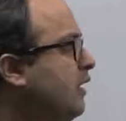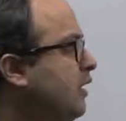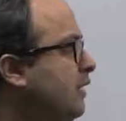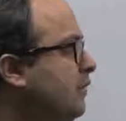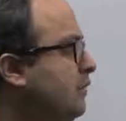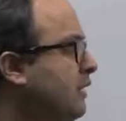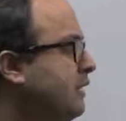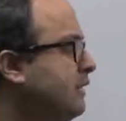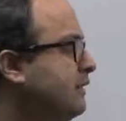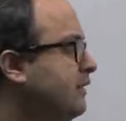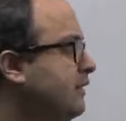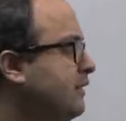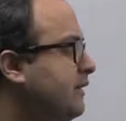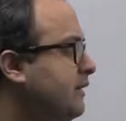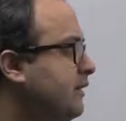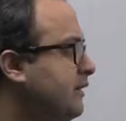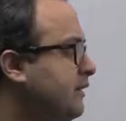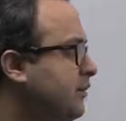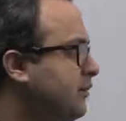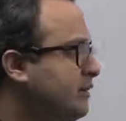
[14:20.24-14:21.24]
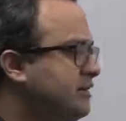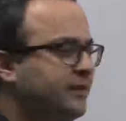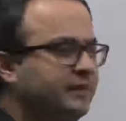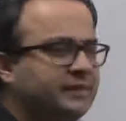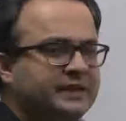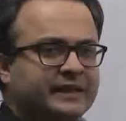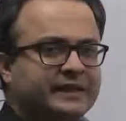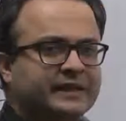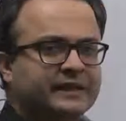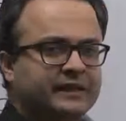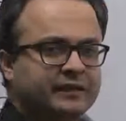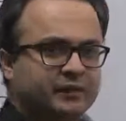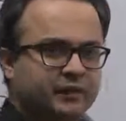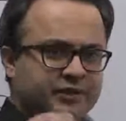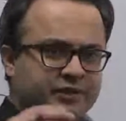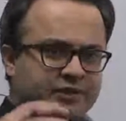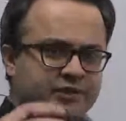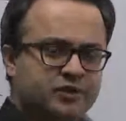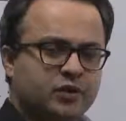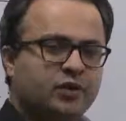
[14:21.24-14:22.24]
But something
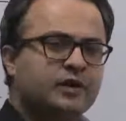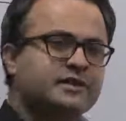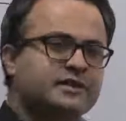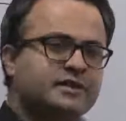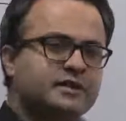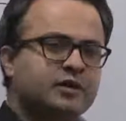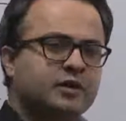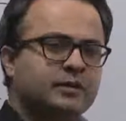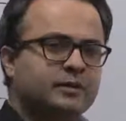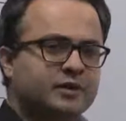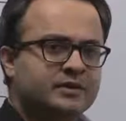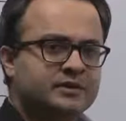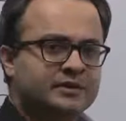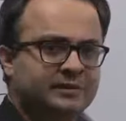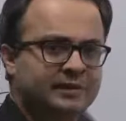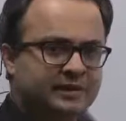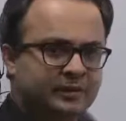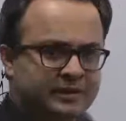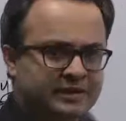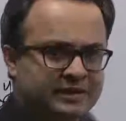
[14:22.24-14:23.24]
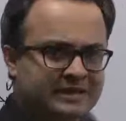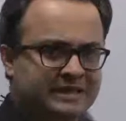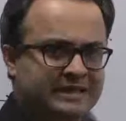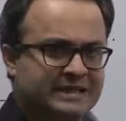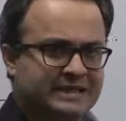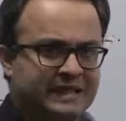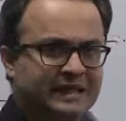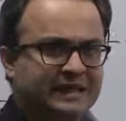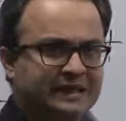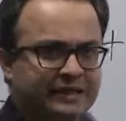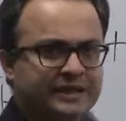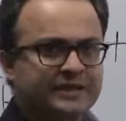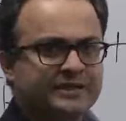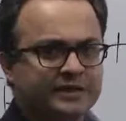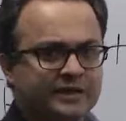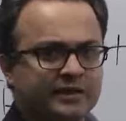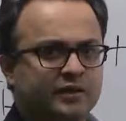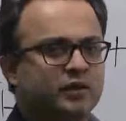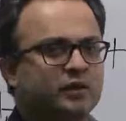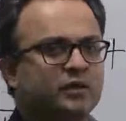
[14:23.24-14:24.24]
which is non-zero upon something which is exactly
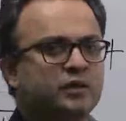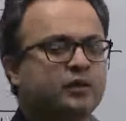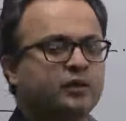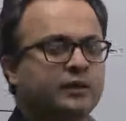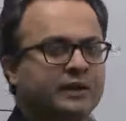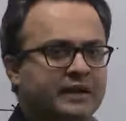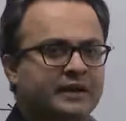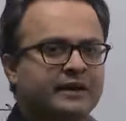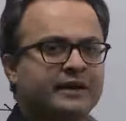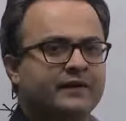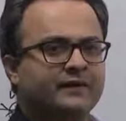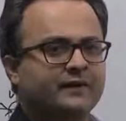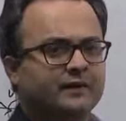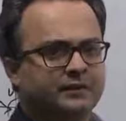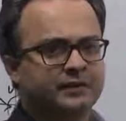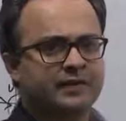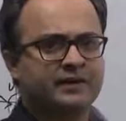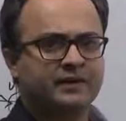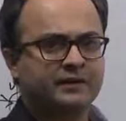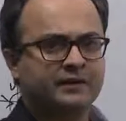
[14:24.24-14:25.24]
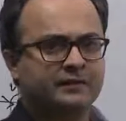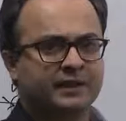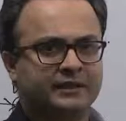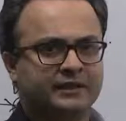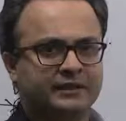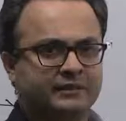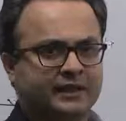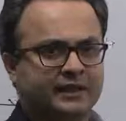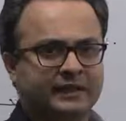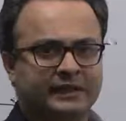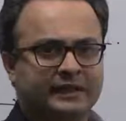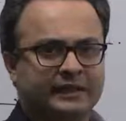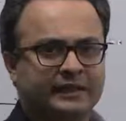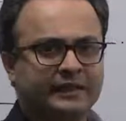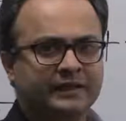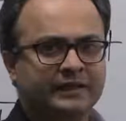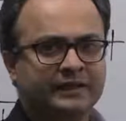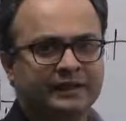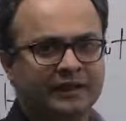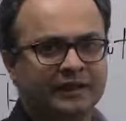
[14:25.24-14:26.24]
0 will never be
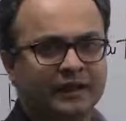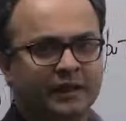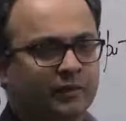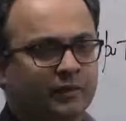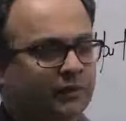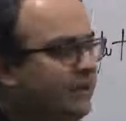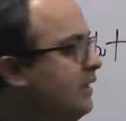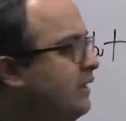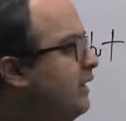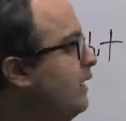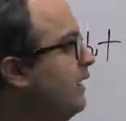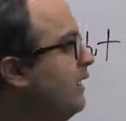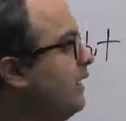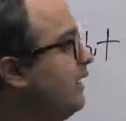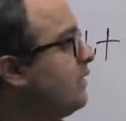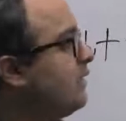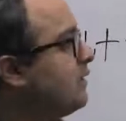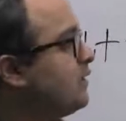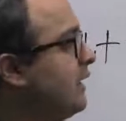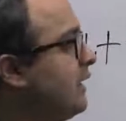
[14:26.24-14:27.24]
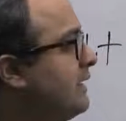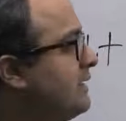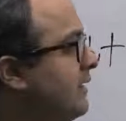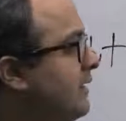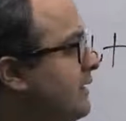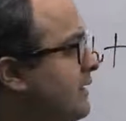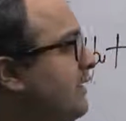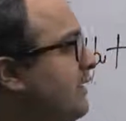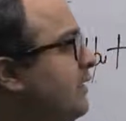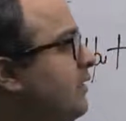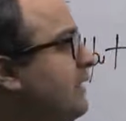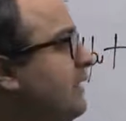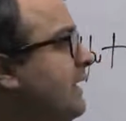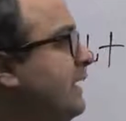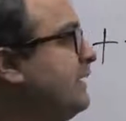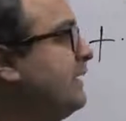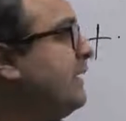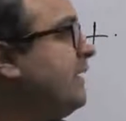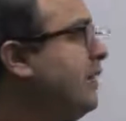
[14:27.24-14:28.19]
mathematically allowed. So as a result of that, now